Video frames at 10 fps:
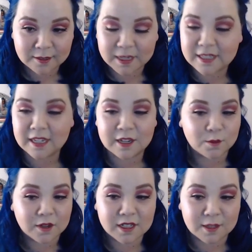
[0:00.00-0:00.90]
because I
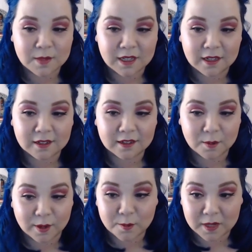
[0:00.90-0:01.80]
didn't want it to be
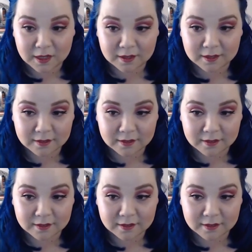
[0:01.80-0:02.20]
about me.